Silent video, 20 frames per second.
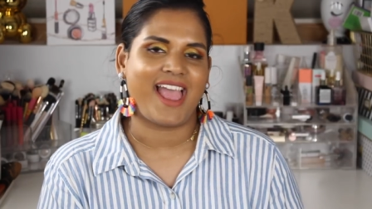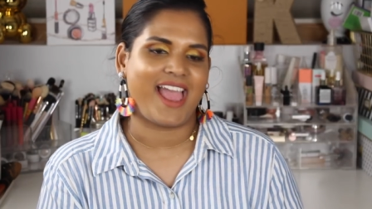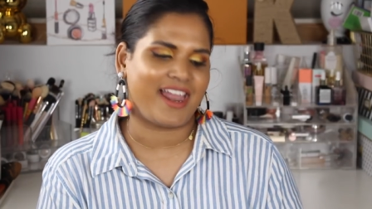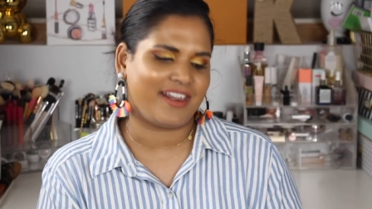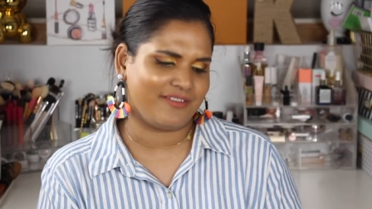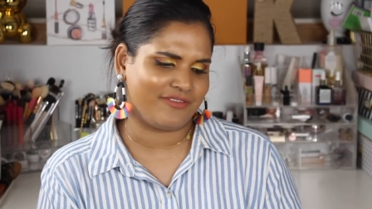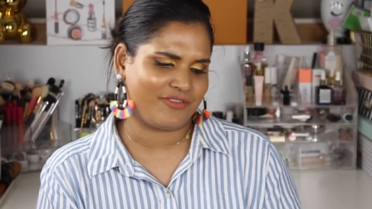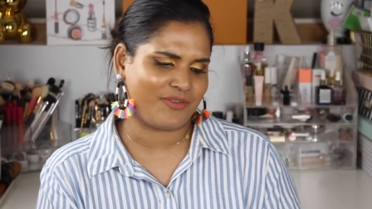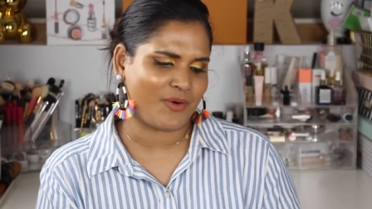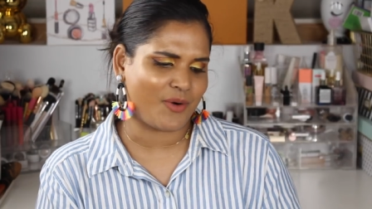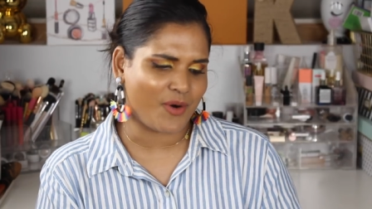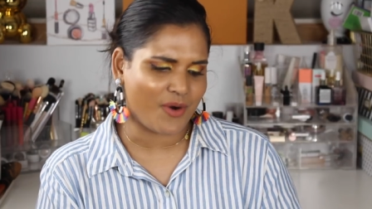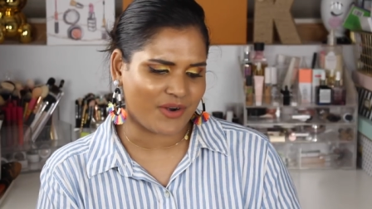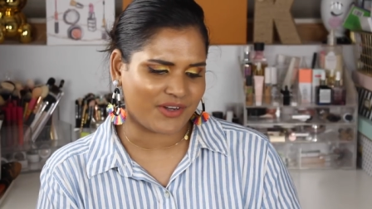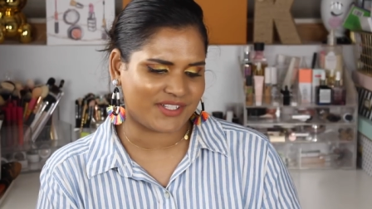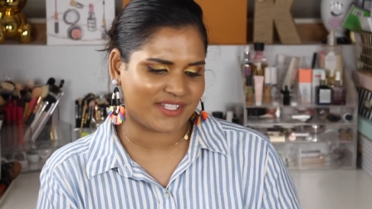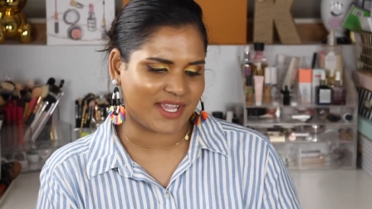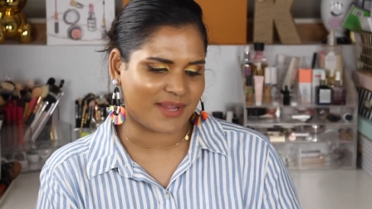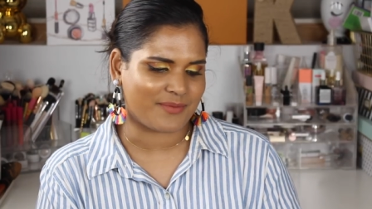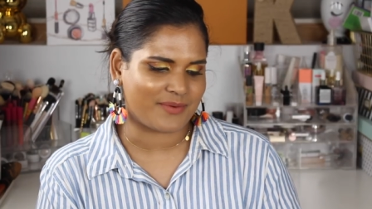and of
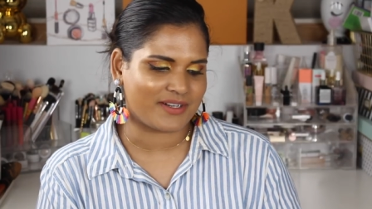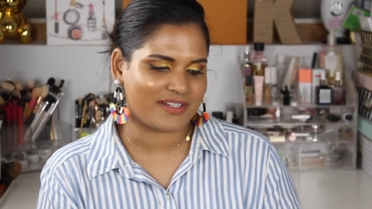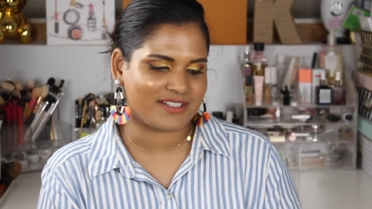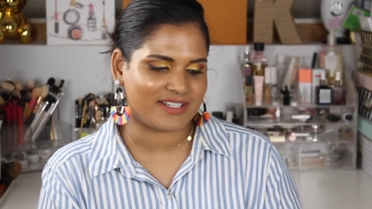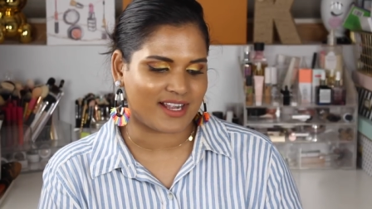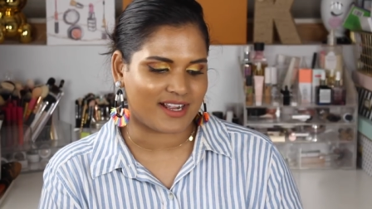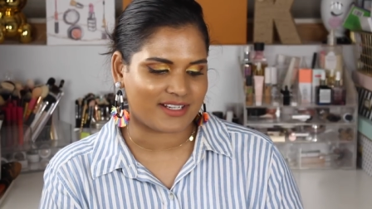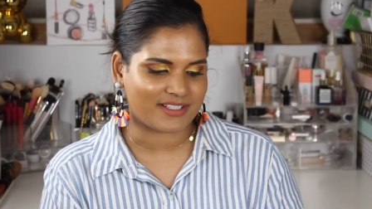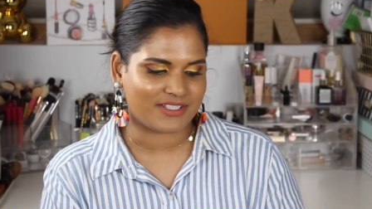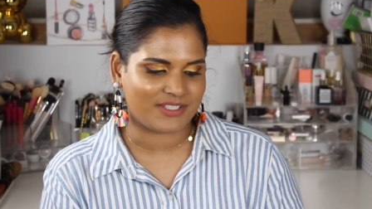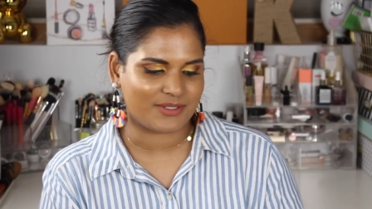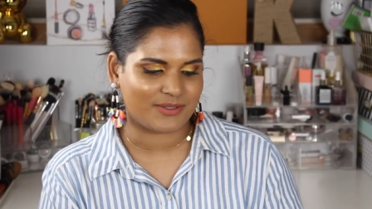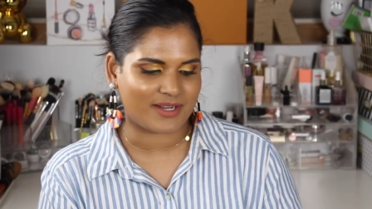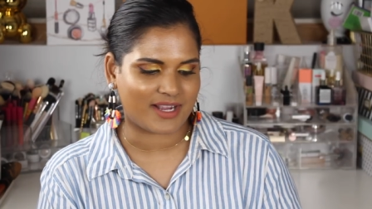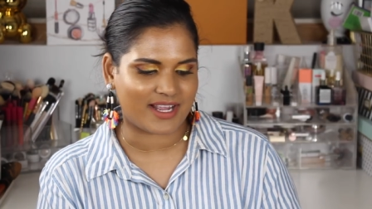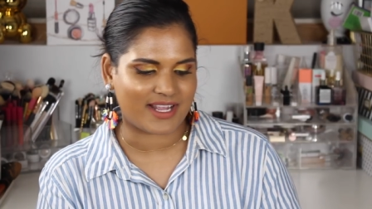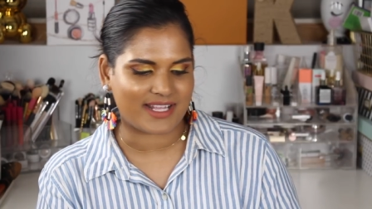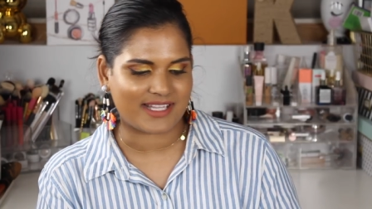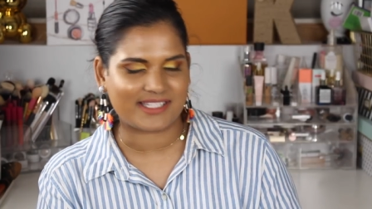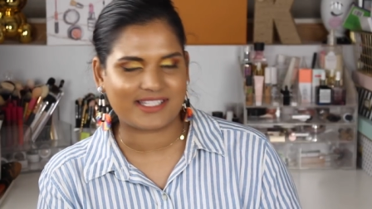course I want to talk to you
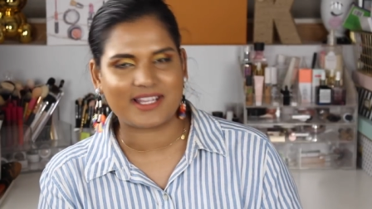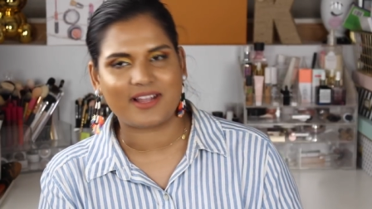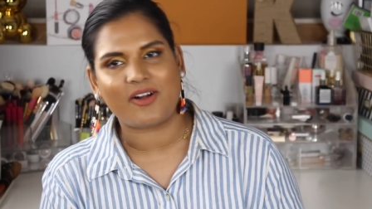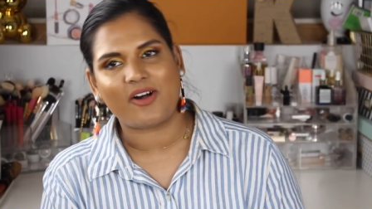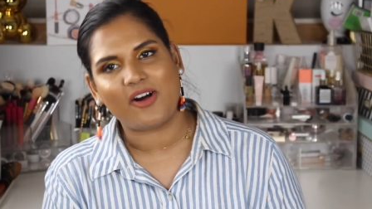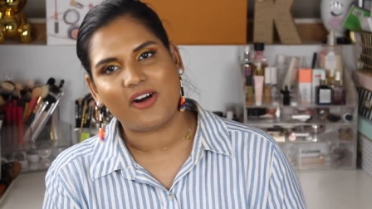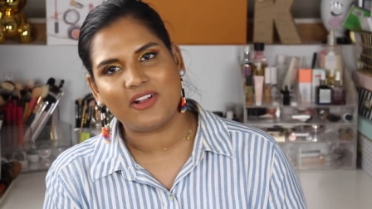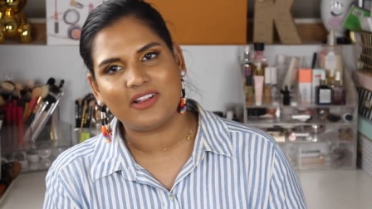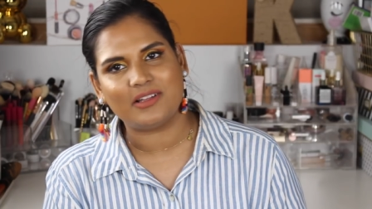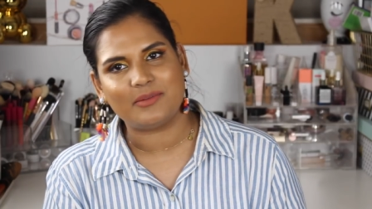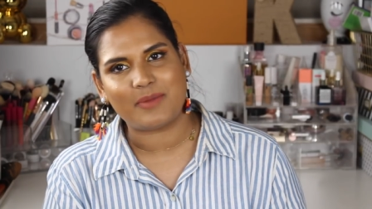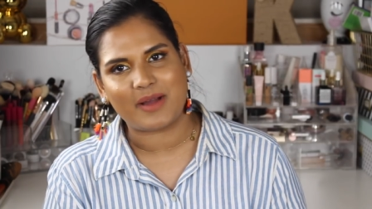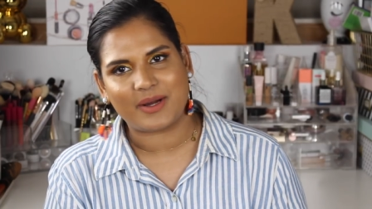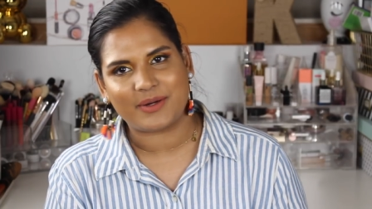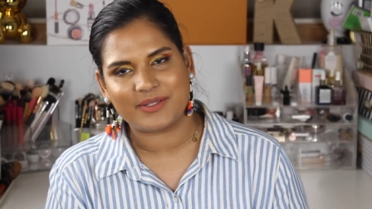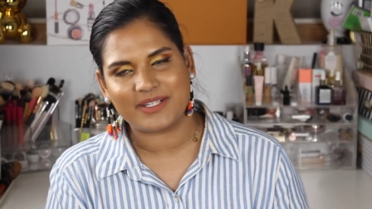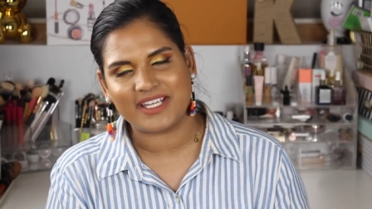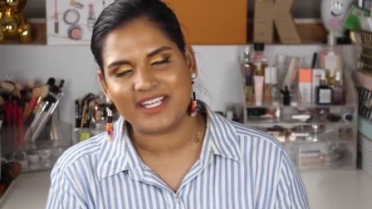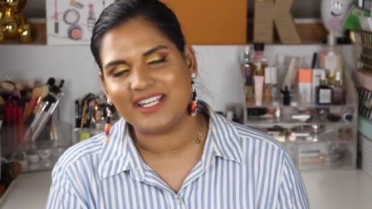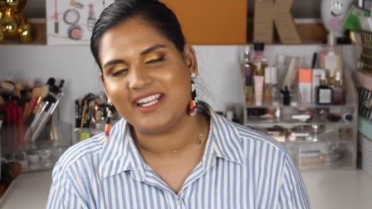guys all
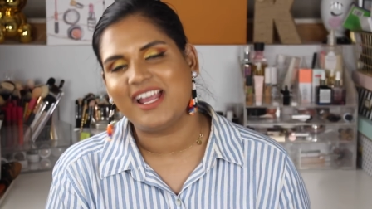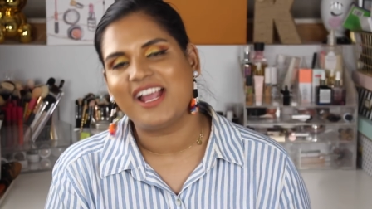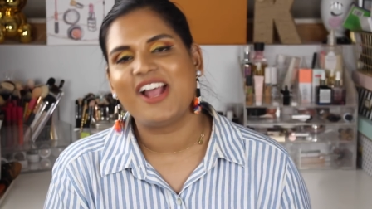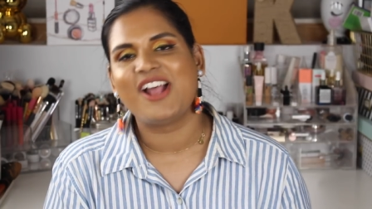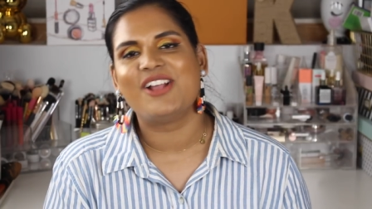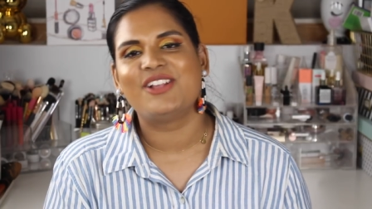about it.